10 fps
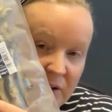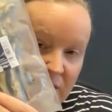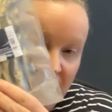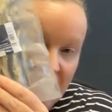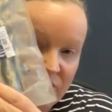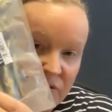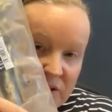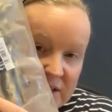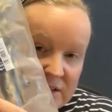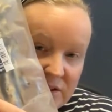I haven't got the
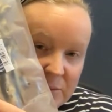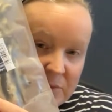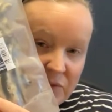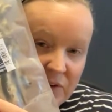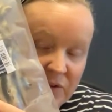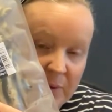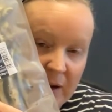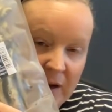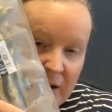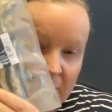list of them in front of me,
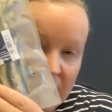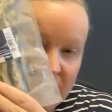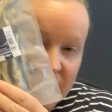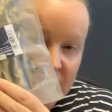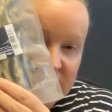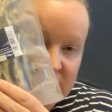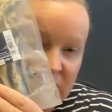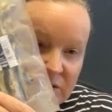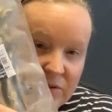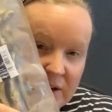but I think that's an
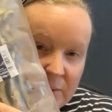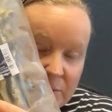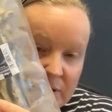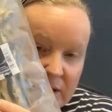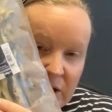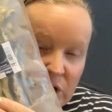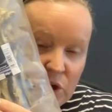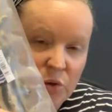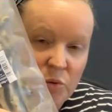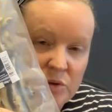incredibly
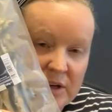huge